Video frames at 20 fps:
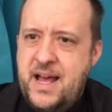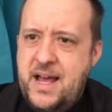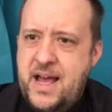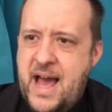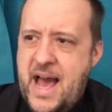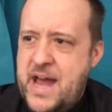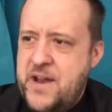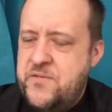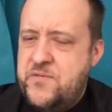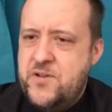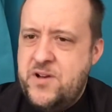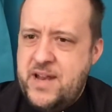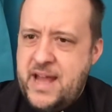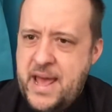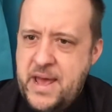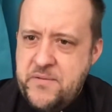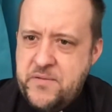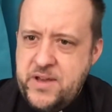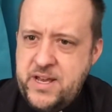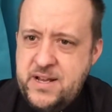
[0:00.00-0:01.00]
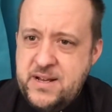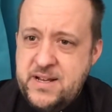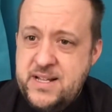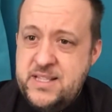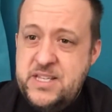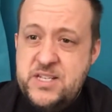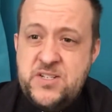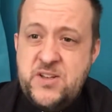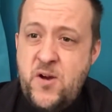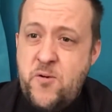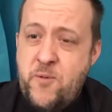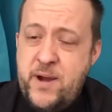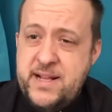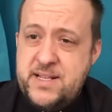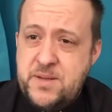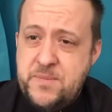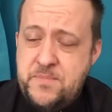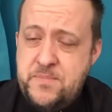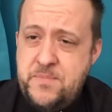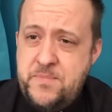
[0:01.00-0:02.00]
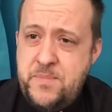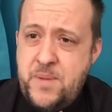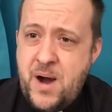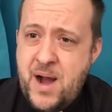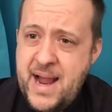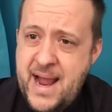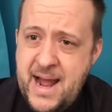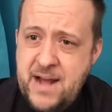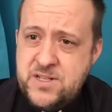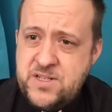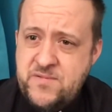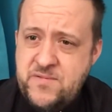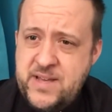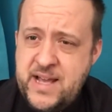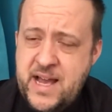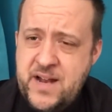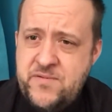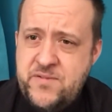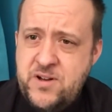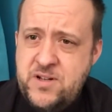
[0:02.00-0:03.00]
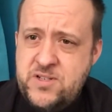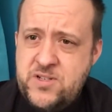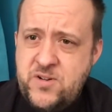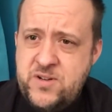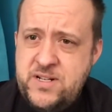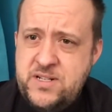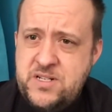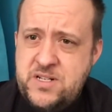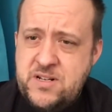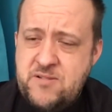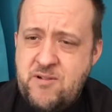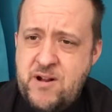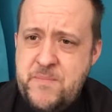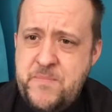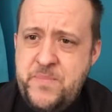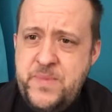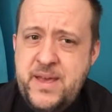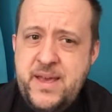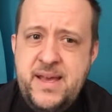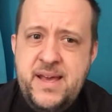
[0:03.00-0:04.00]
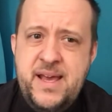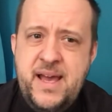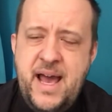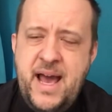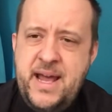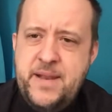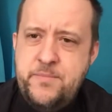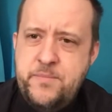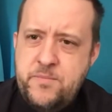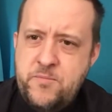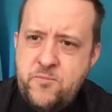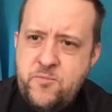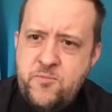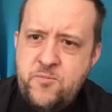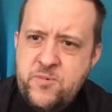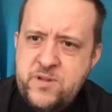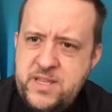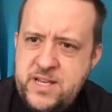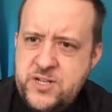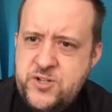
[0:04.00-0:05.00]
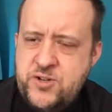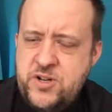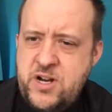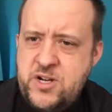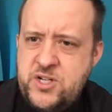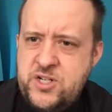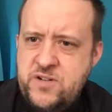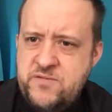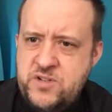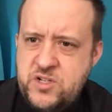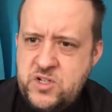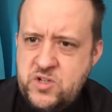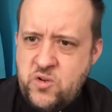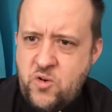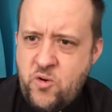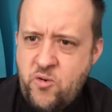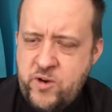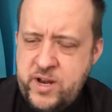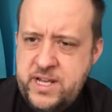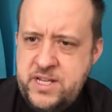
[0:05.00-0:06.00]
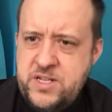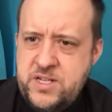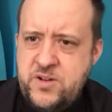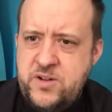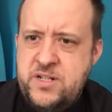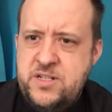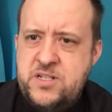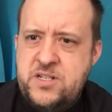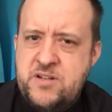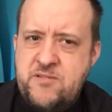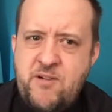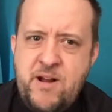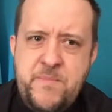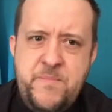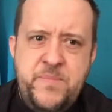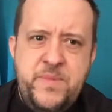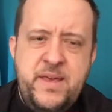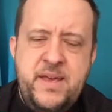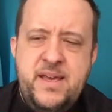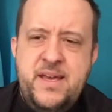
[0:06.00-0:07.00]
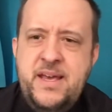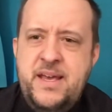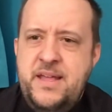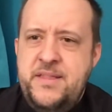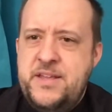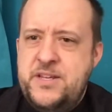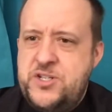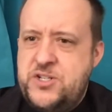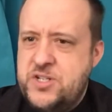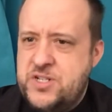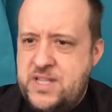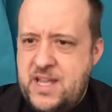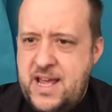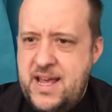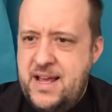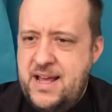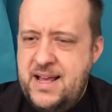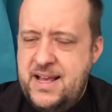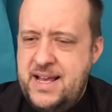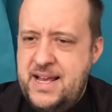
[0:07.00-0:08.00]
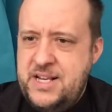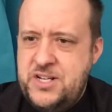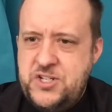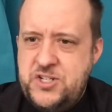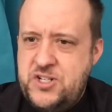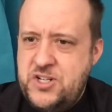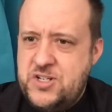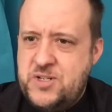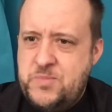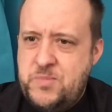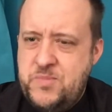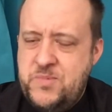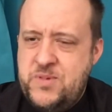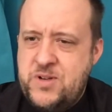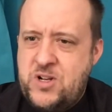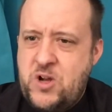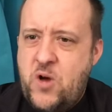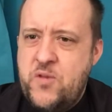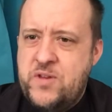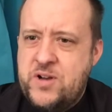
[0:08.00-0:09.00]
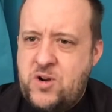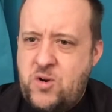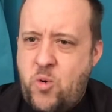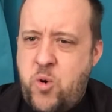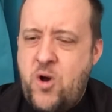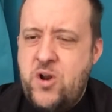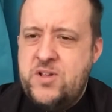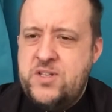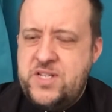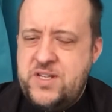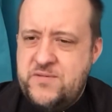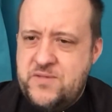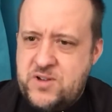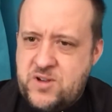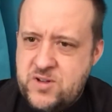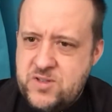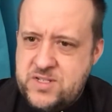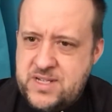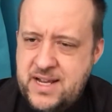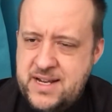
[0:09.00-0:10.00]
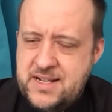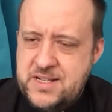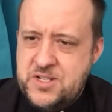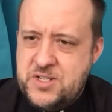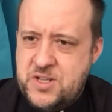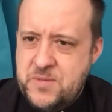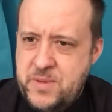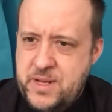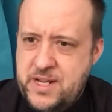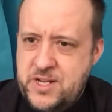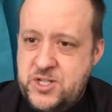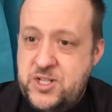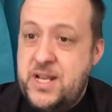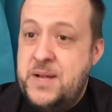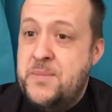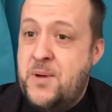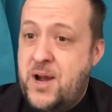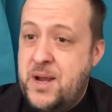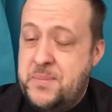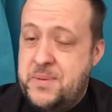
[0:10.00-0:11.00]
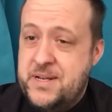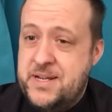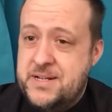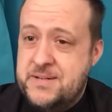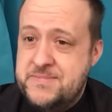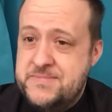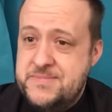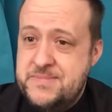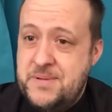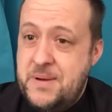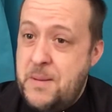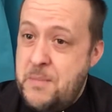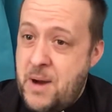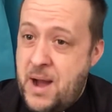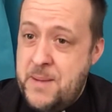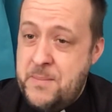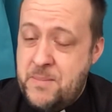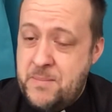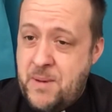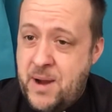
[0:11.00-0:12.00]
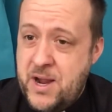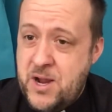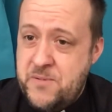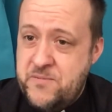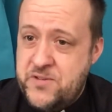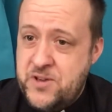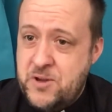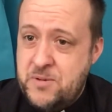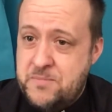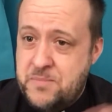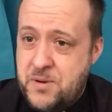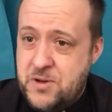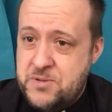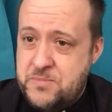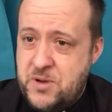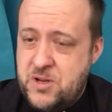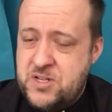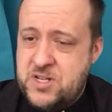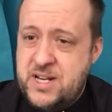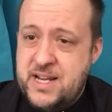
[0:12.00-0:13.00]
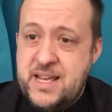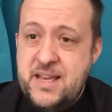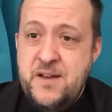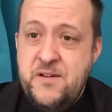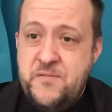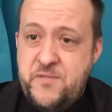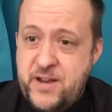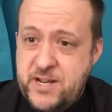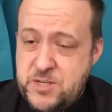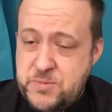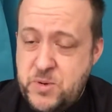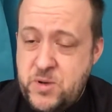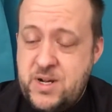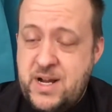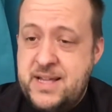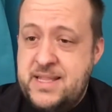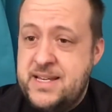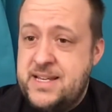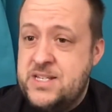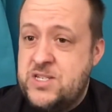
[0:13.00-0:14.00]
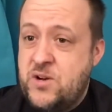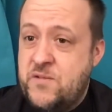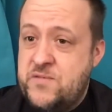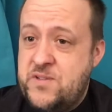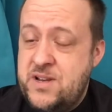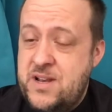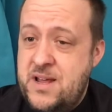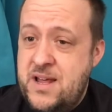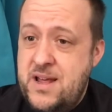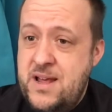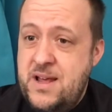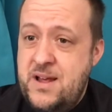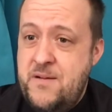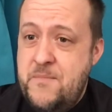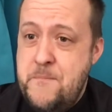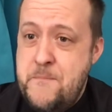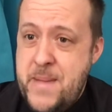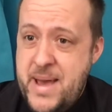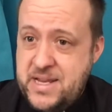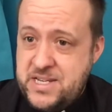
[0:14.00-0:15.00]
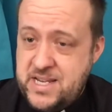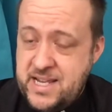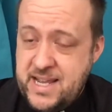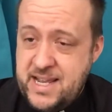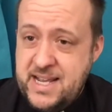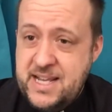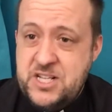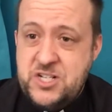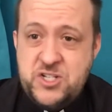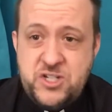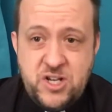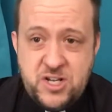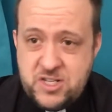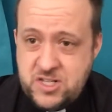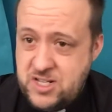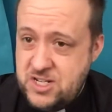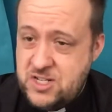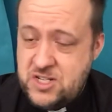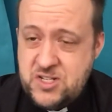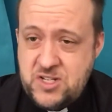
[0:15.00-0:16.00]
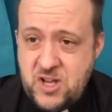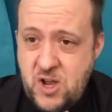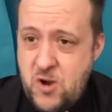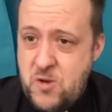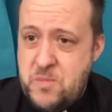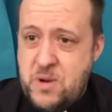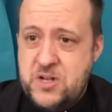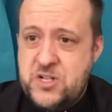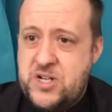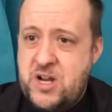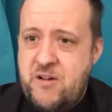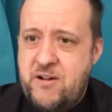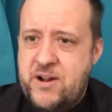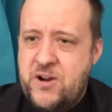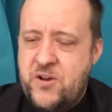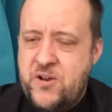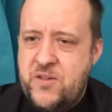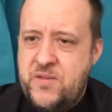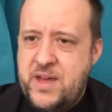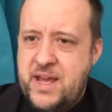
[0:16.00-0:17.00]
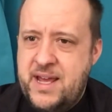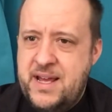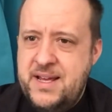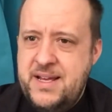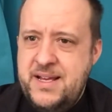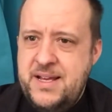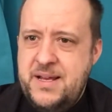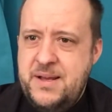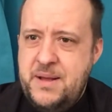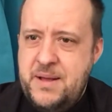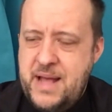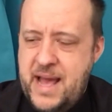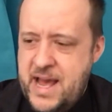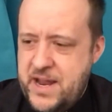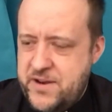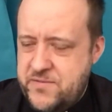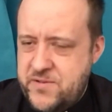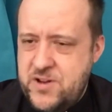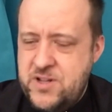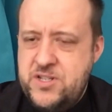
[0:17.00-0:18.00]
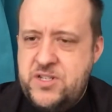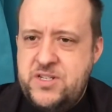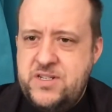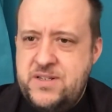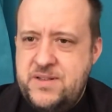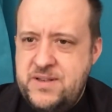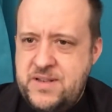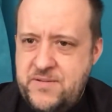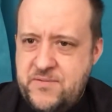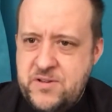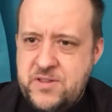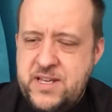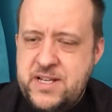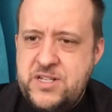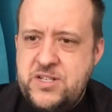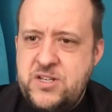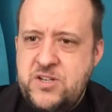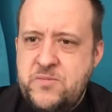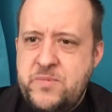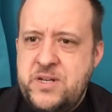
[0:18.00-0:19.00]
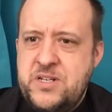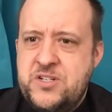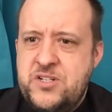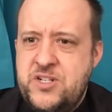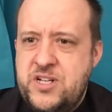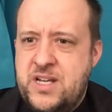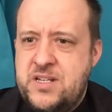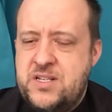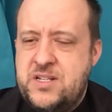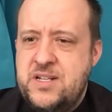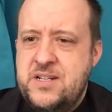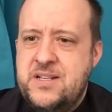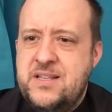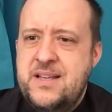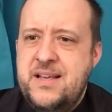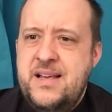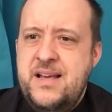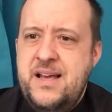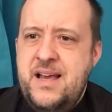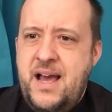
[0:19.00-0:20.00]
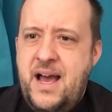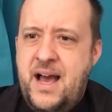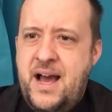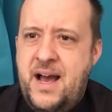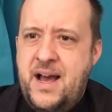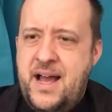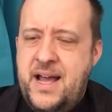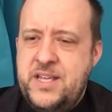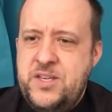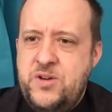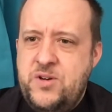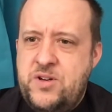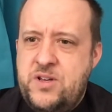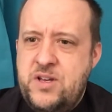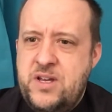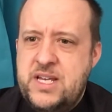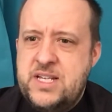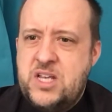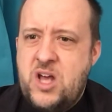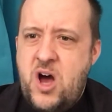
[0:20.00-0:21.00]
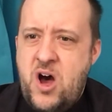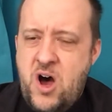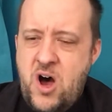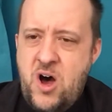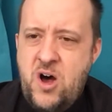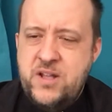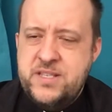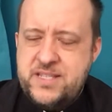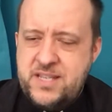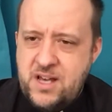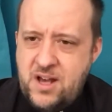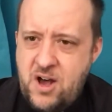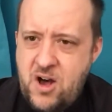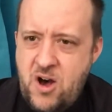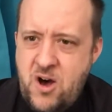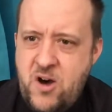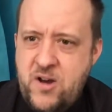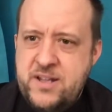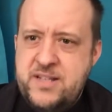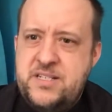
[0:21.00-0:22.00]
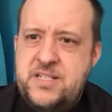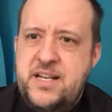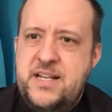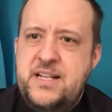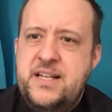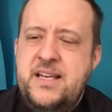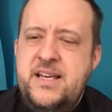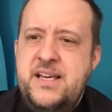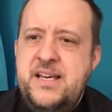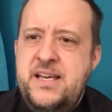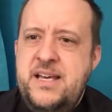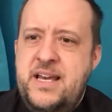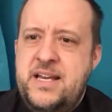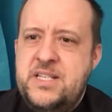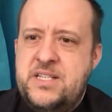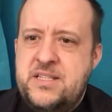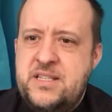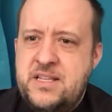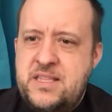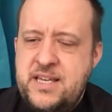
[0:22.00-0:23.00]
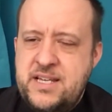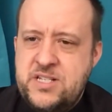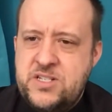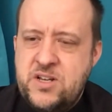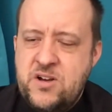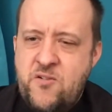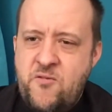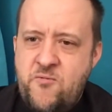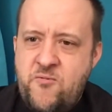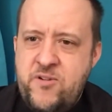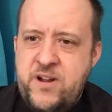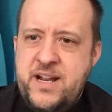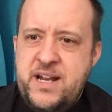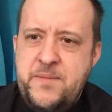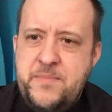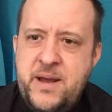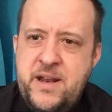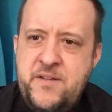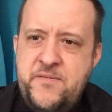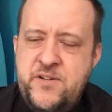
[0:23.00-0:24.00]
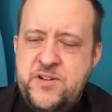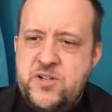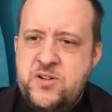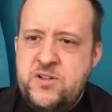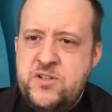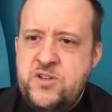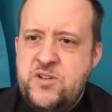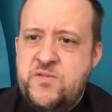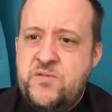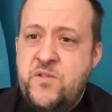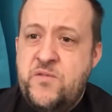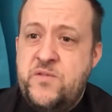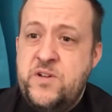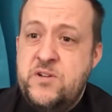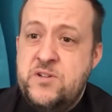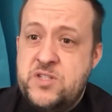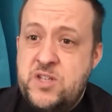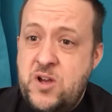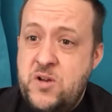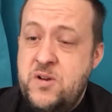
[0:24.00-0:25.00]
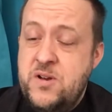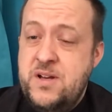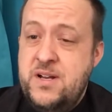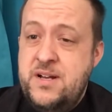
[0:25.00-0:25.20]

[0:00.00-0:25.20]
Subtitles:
advert heavy and there's no way to buy out of the adverts on Instagram. And with the introduction of stories on Instagram, the quality of the content has diminished, in my opinion, my own view personally. Facebook, I think it's often messy. It's just there's so much going on there. Adverts, different things that you're being suggested, it's hard to harness it into the things that are really beneficial and useful for you. So